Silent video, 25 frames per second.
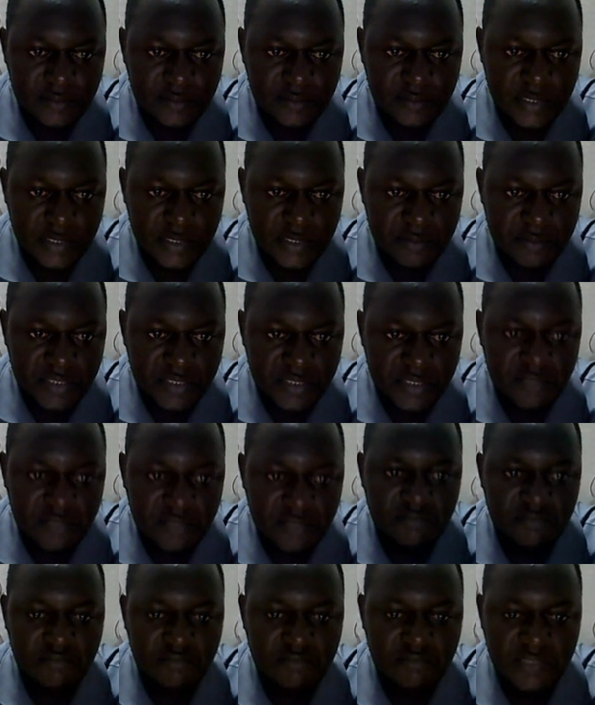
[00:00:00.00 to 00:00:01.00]
Maybe
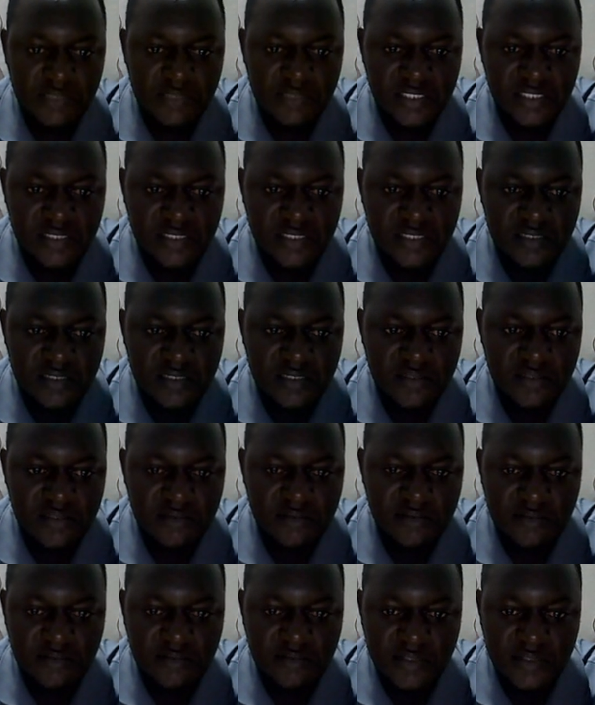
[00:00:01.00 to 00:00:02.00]
it is this.
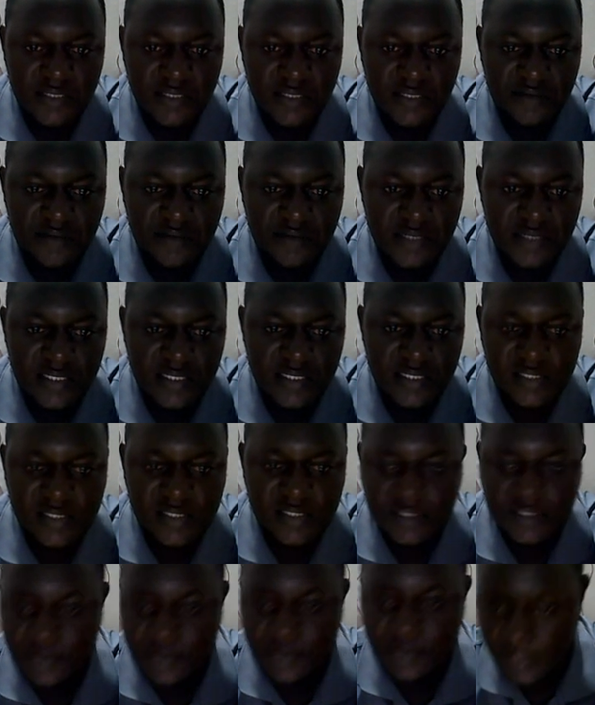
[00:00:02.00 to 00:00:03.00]
Then you can
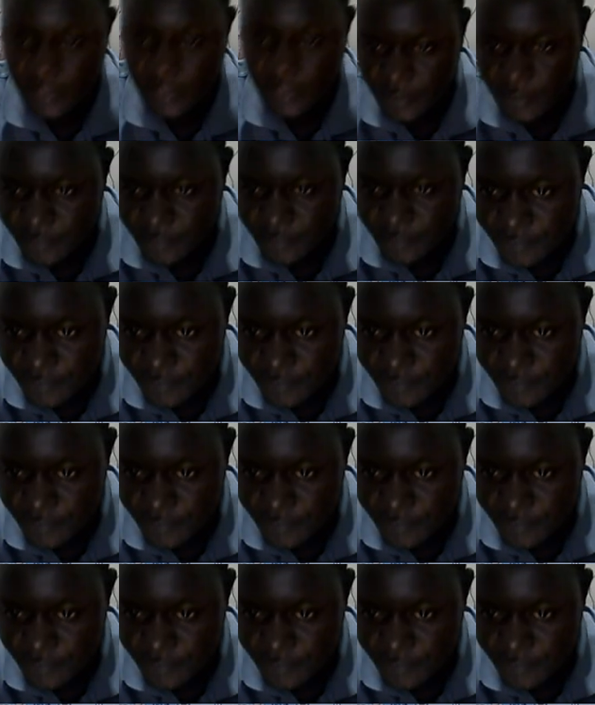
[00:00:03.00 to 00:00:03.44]
say okay.